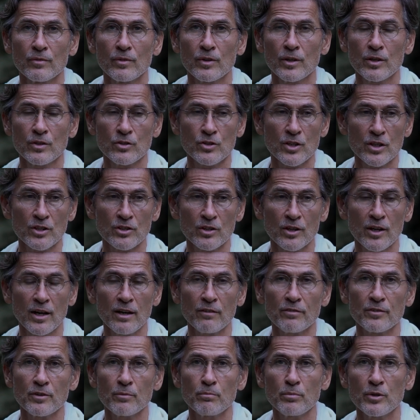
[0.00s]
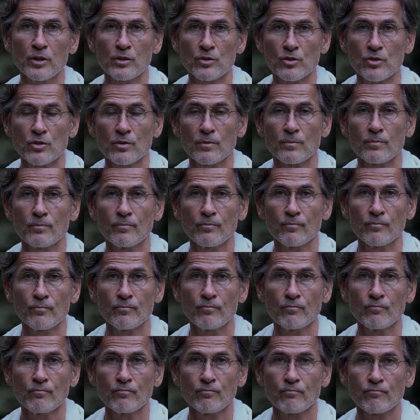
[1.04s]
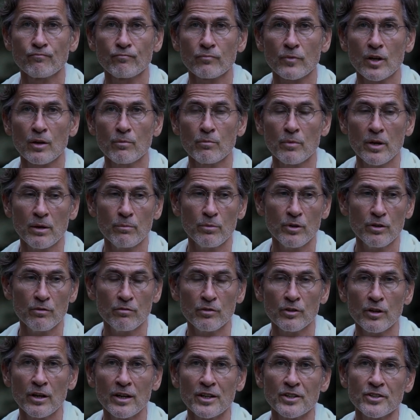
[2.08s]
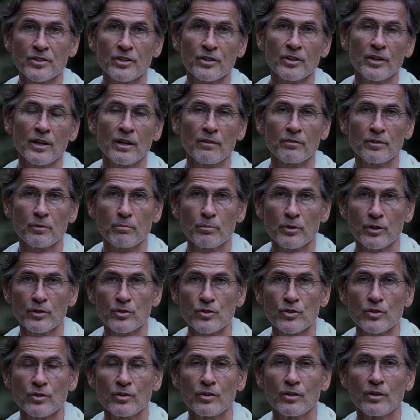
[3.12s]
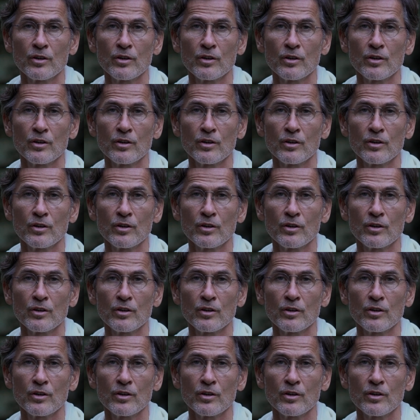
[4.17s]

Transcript: It's just half the picture, maybe even less than half the picture.